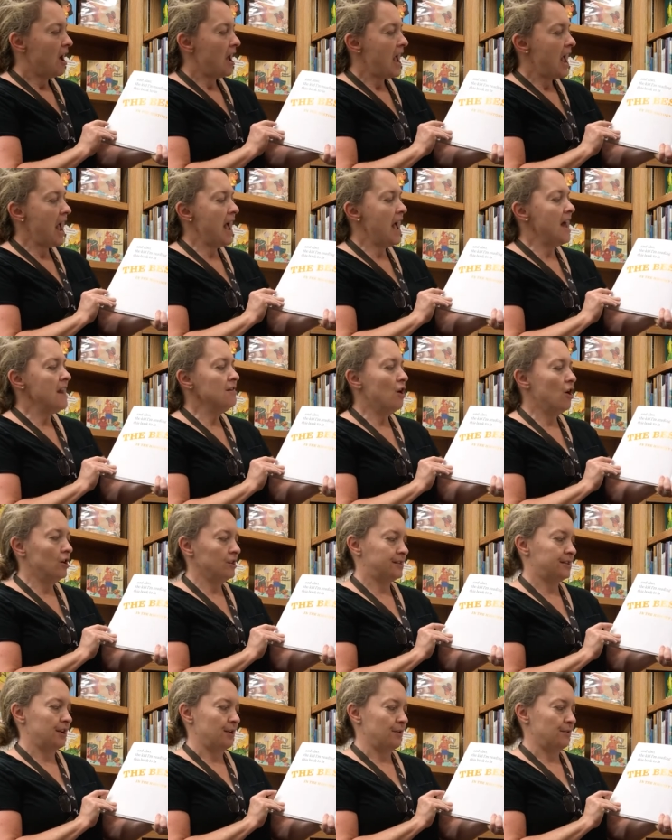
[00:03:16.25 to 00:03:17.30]
And
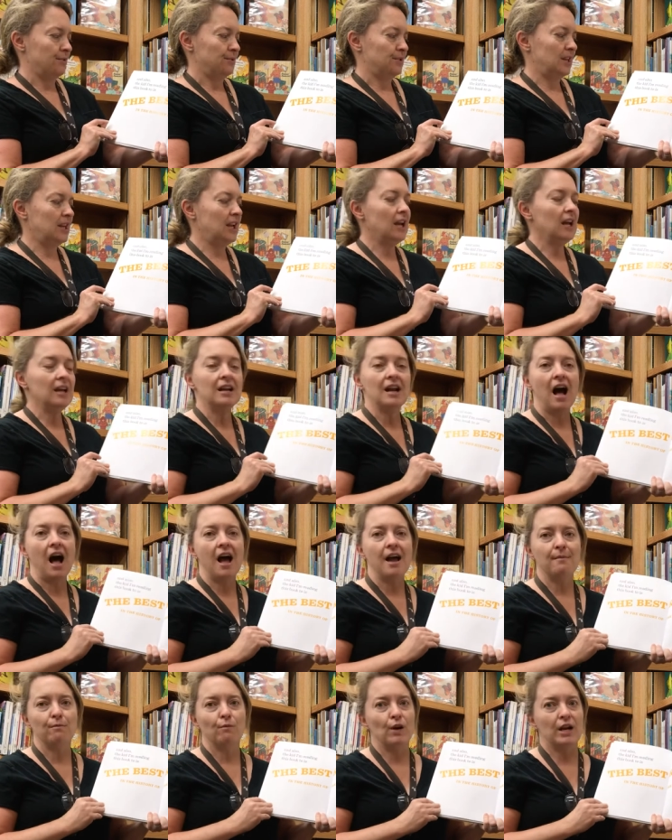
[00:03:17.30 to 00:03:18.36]
also, the kid
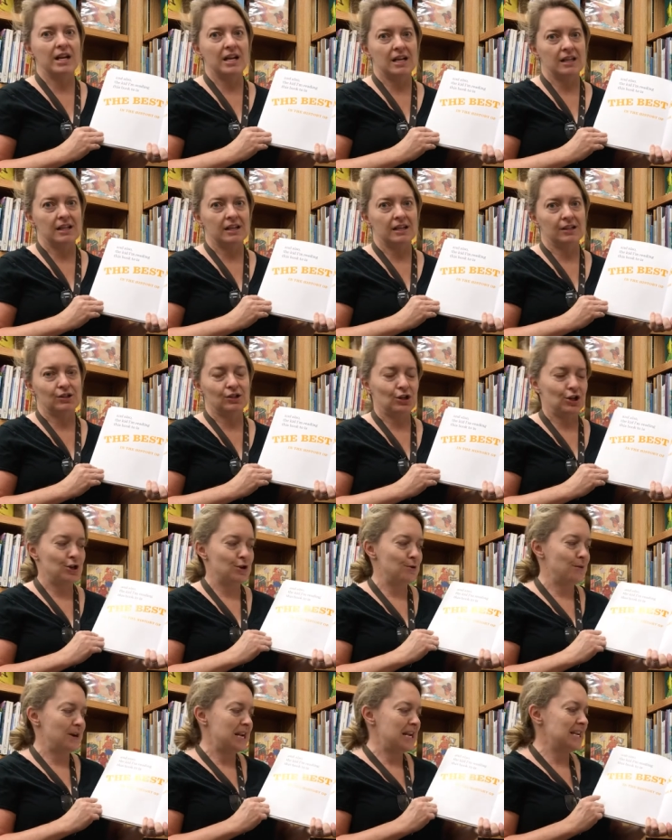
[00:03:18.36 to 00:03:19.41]
I'm reading this
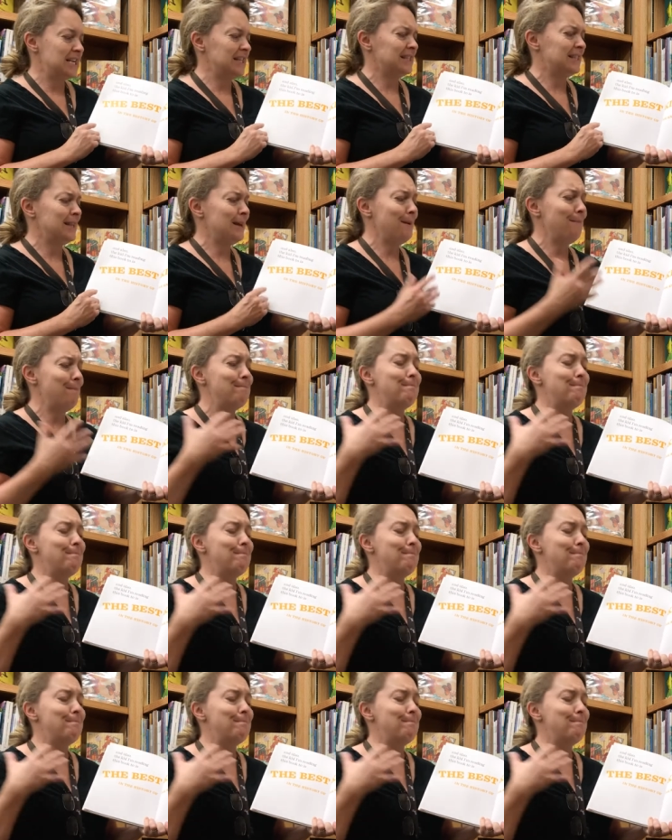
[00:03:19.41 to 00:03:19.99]
to is the